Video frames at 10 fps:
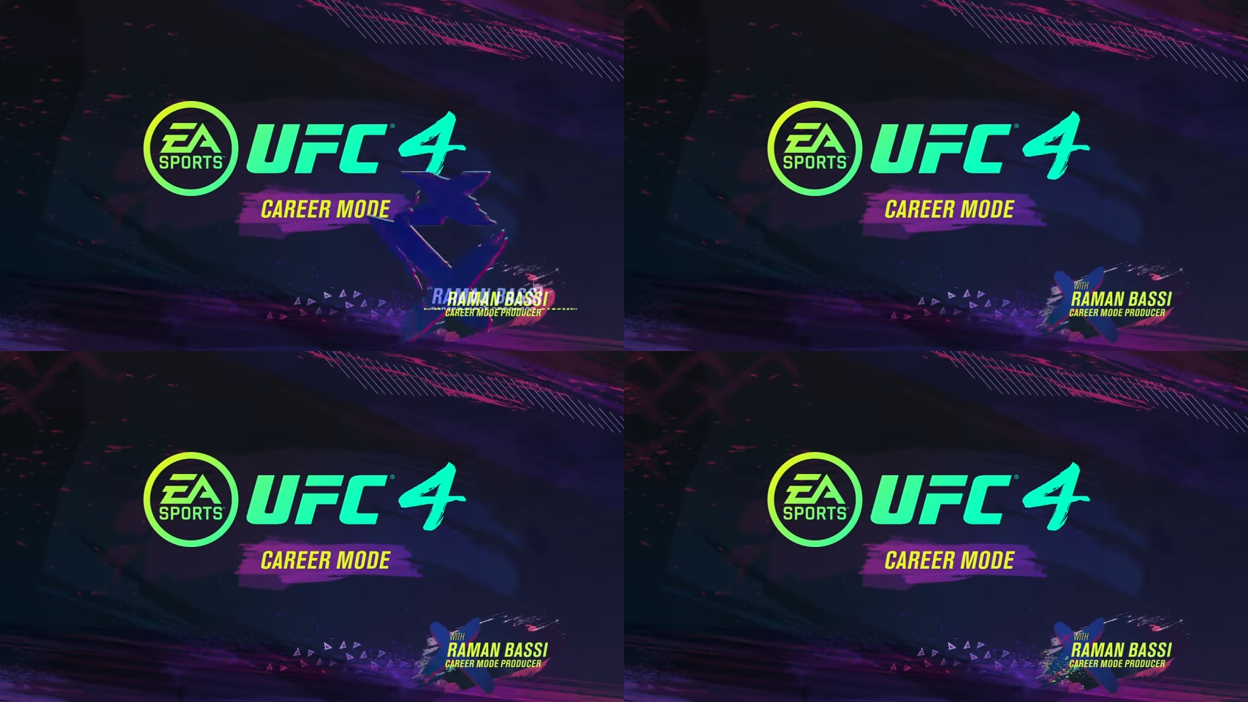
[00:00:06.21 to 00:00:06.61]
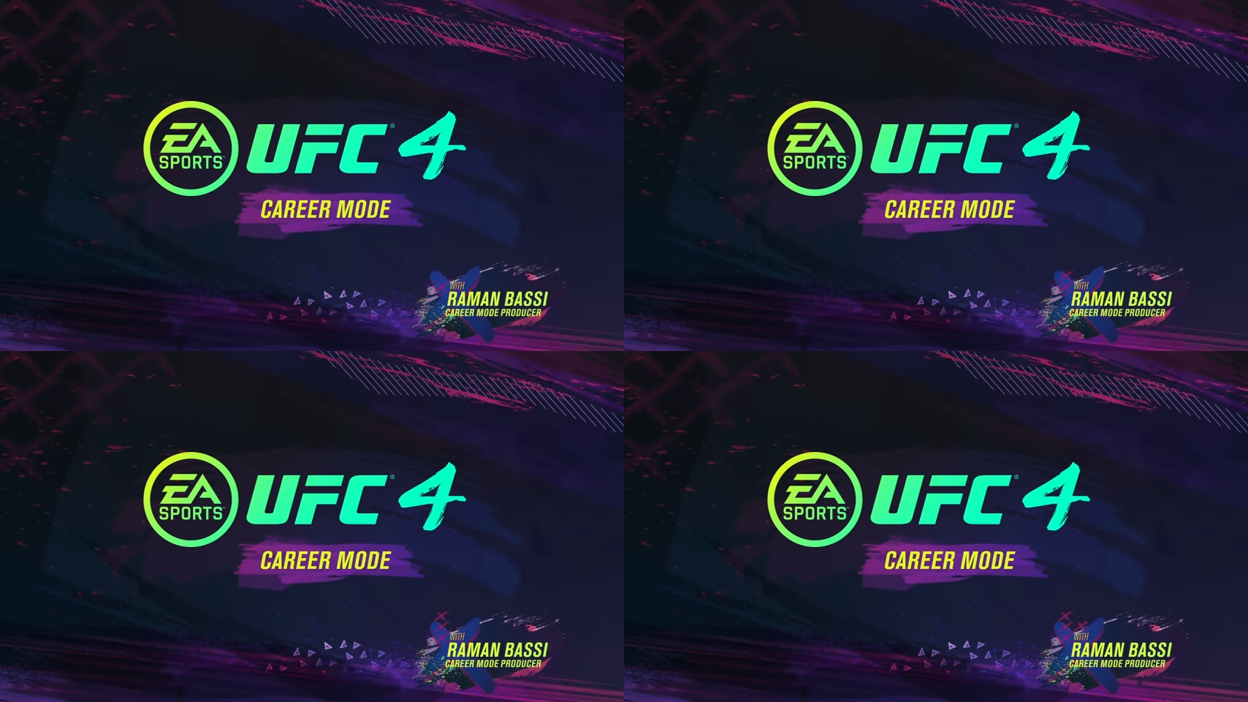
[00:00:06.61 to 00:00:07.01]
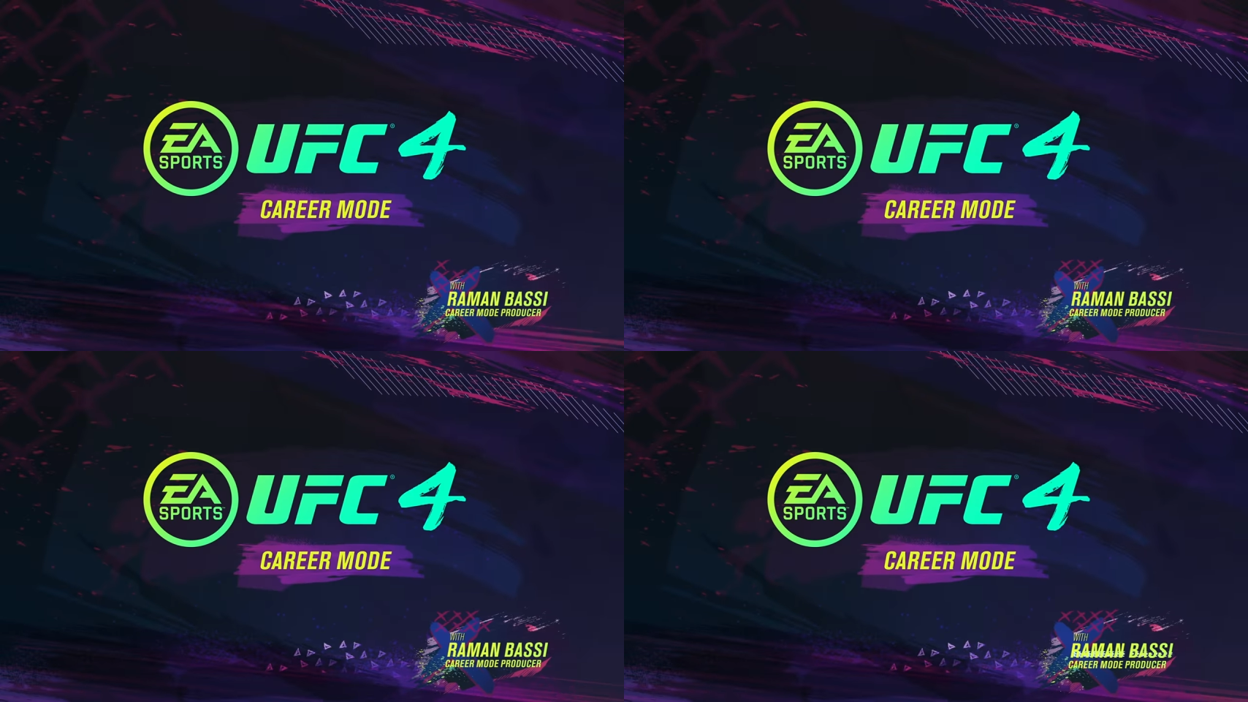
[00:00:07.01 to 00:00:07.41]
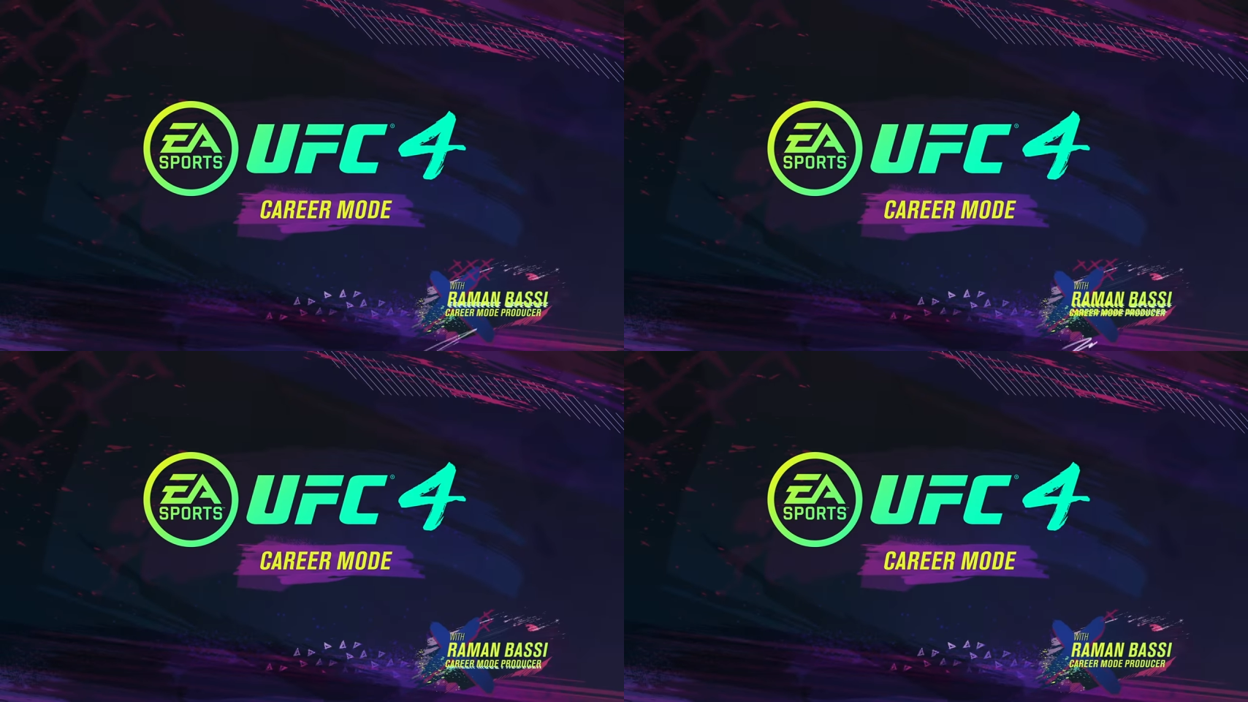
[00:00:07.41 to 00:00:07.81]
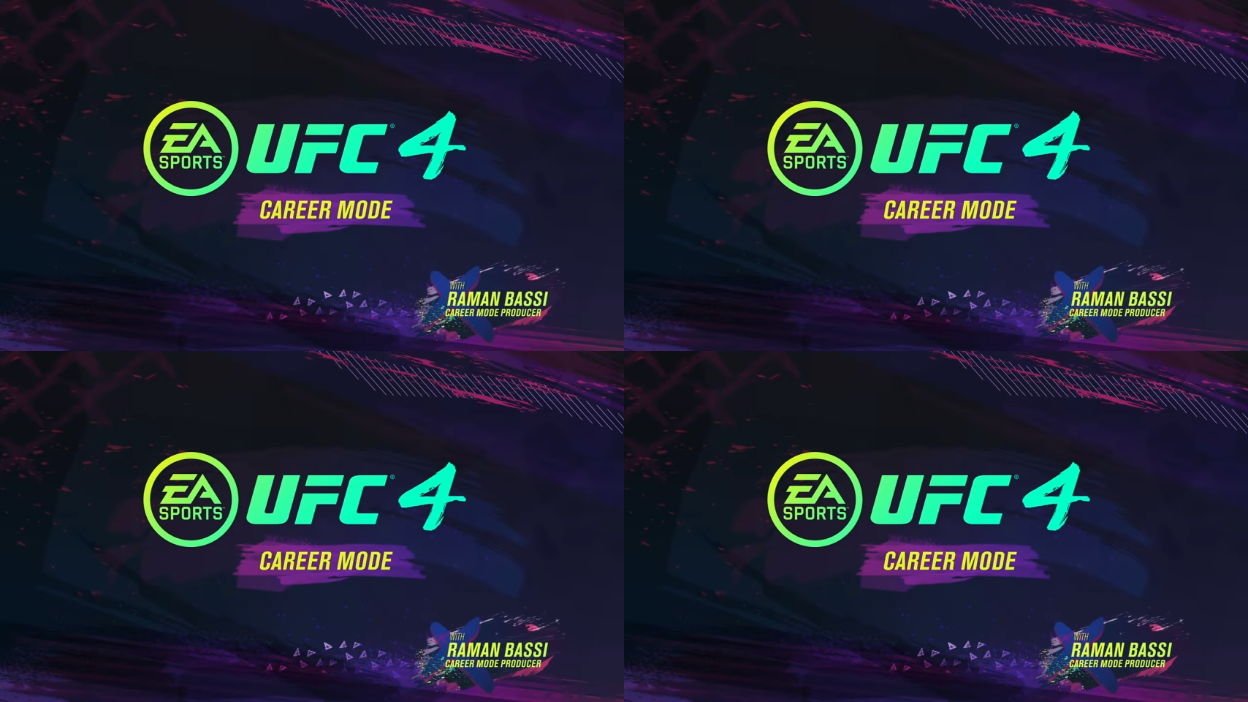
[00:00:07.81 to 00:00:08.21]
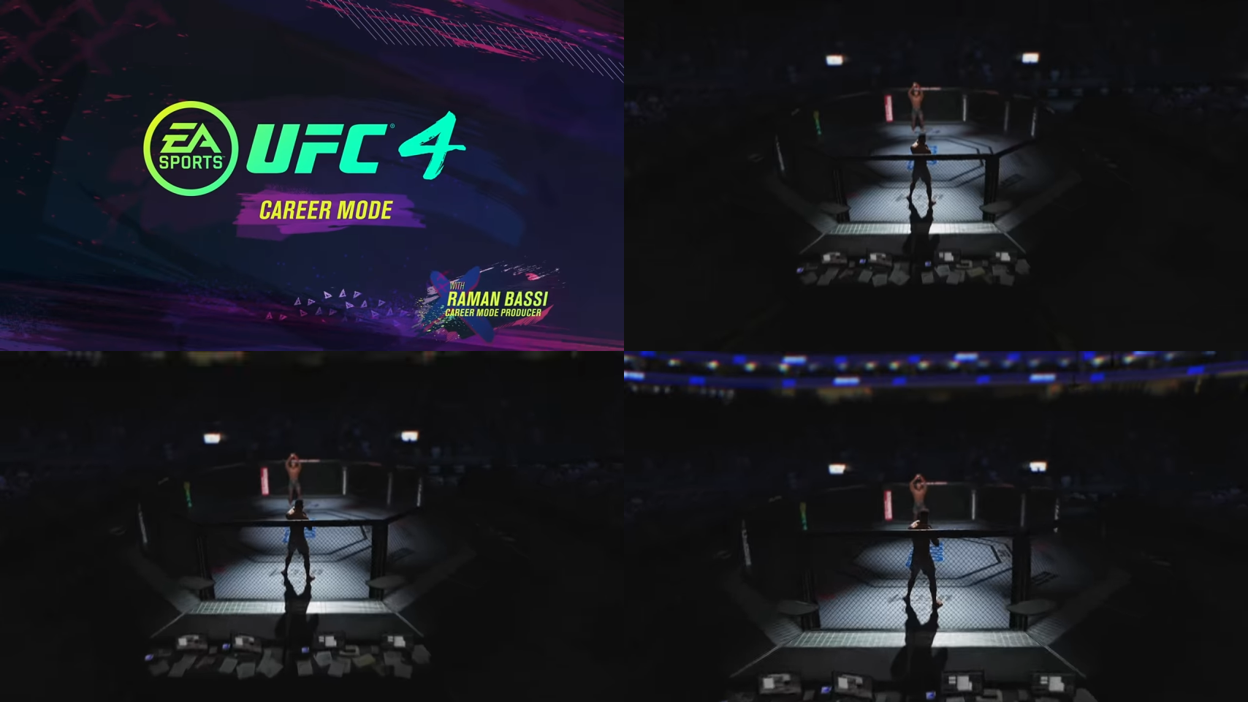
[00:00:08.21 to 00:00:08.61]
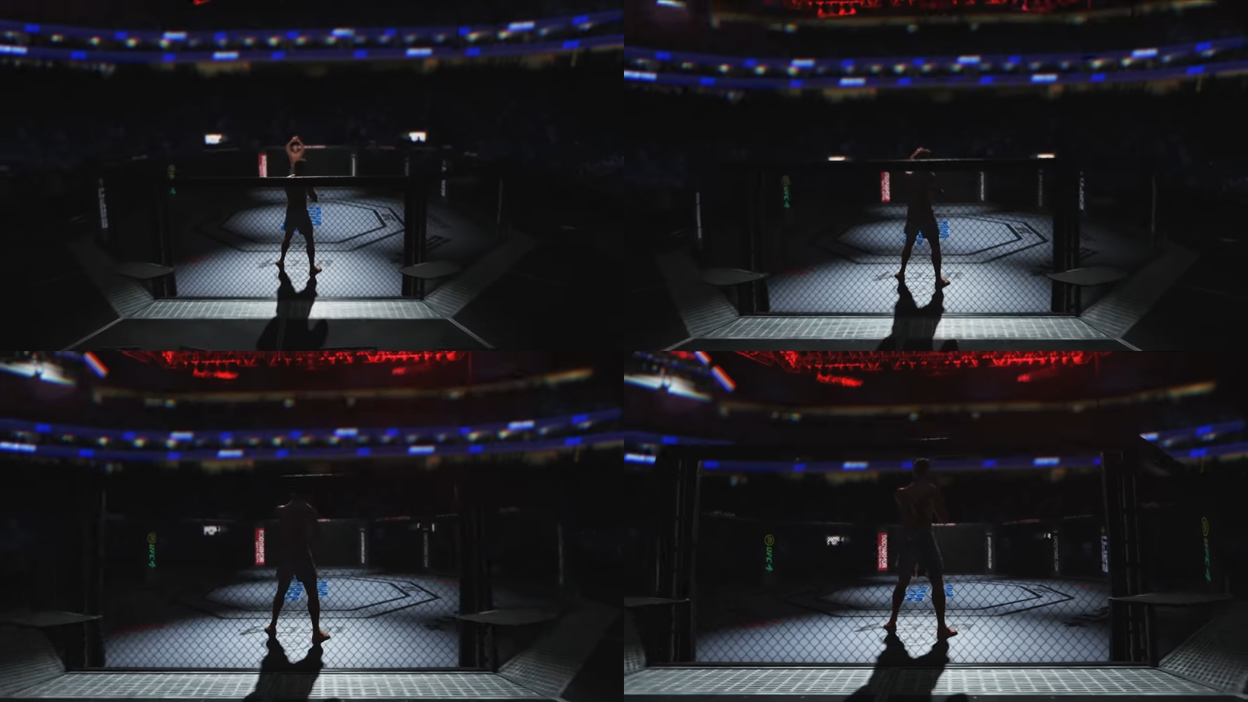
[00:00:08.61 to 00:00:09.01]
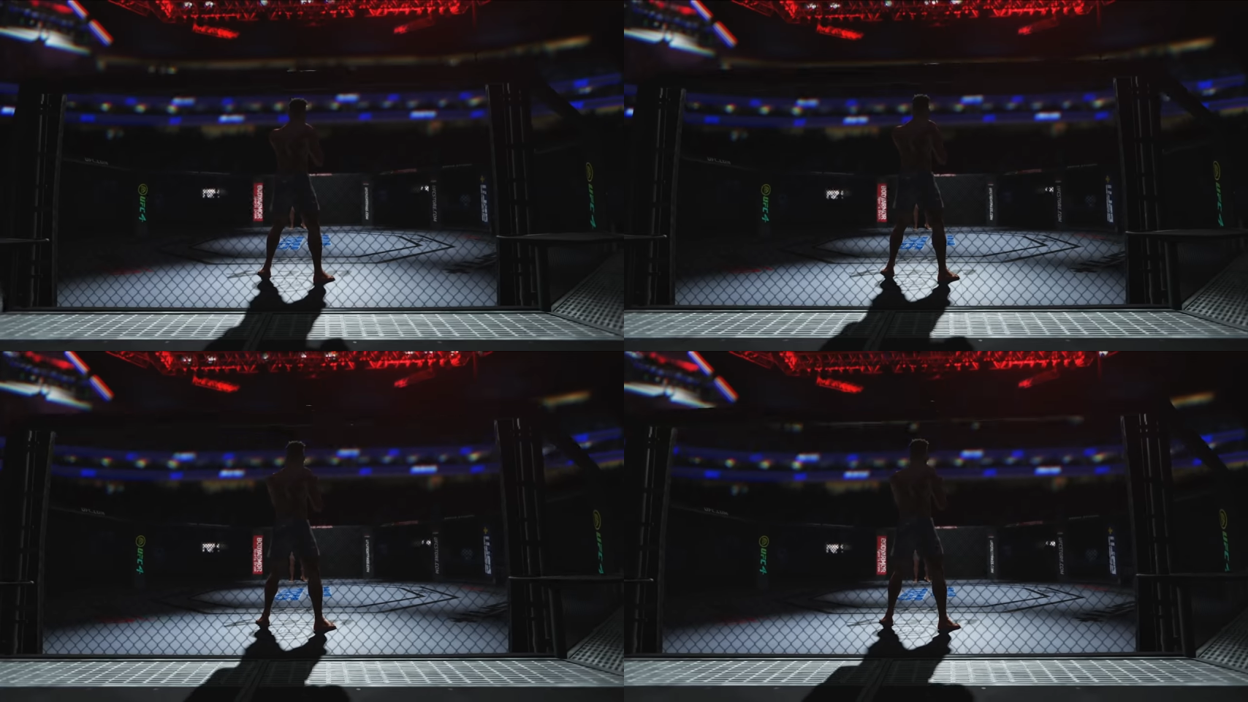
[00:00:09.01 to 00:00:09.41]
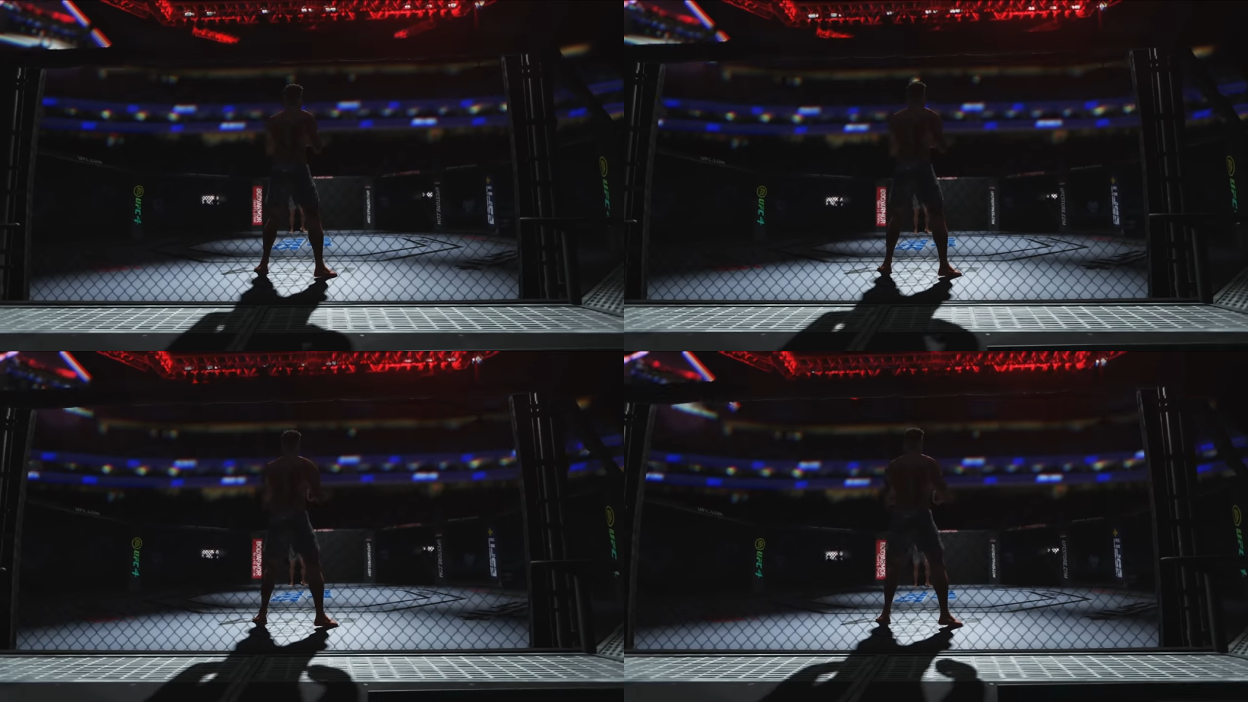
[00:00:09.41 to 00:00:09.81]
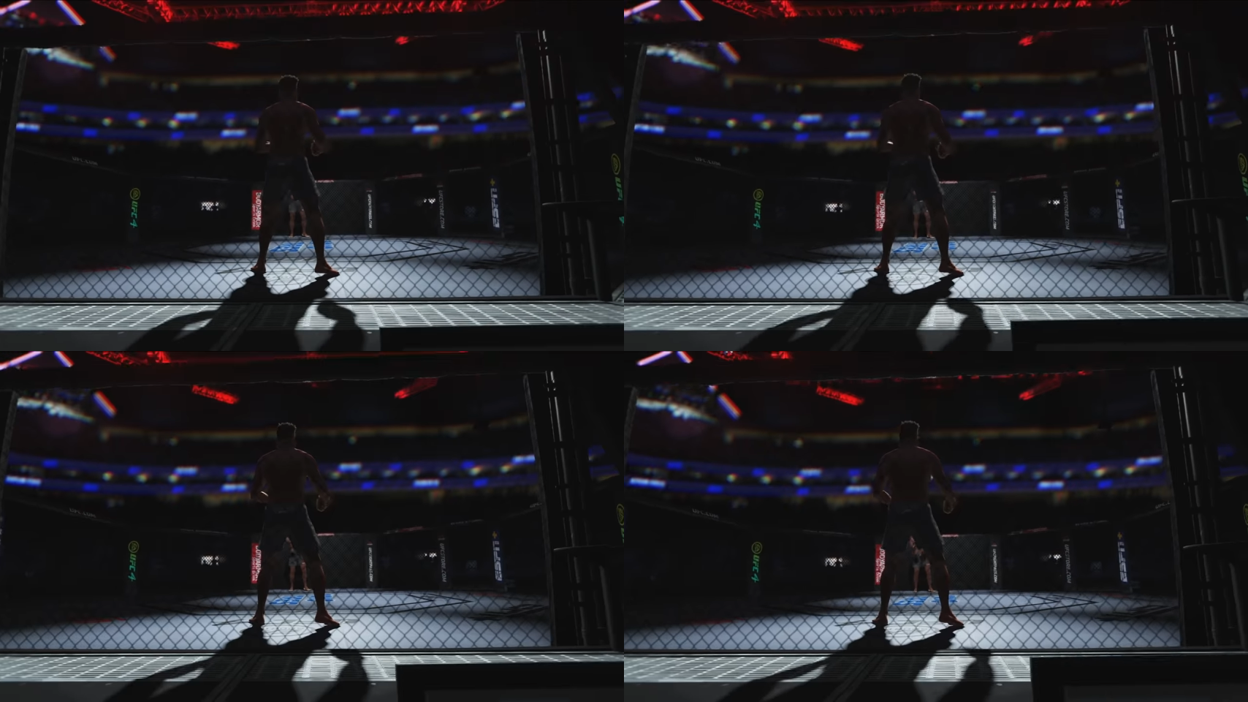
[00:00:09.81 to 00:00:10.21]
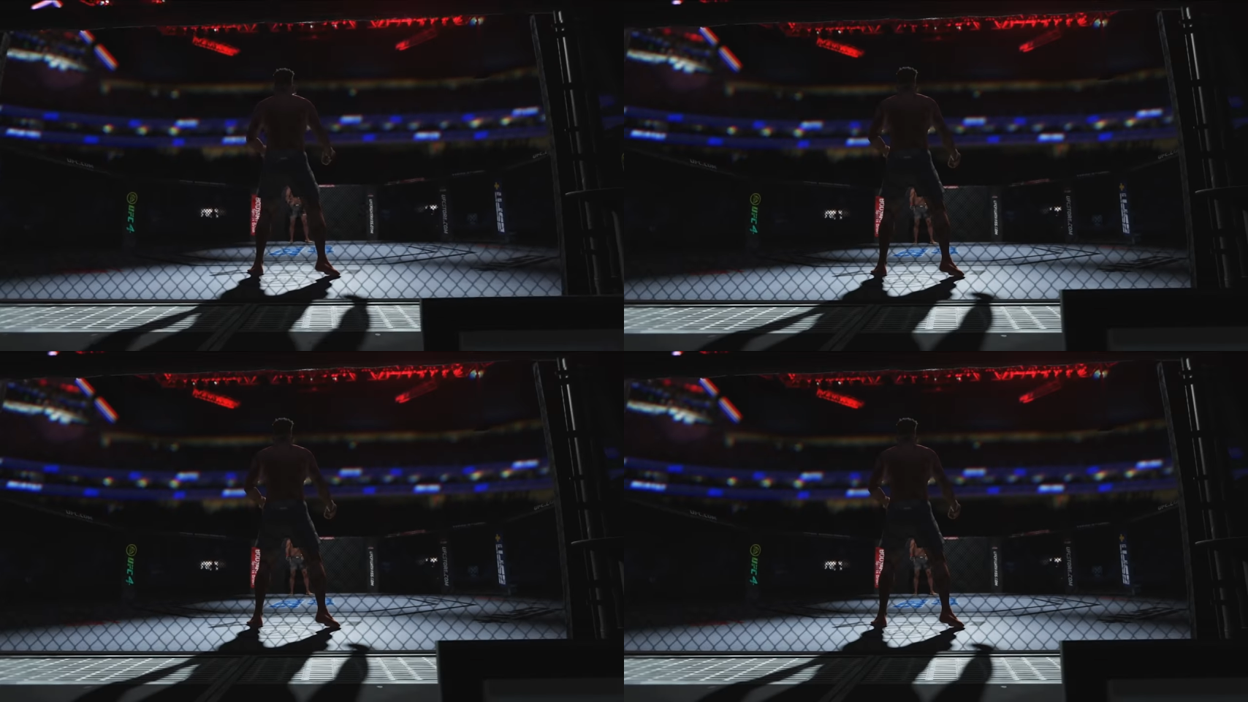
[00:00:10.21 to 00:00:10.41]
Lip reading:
[unreadable: no face in view]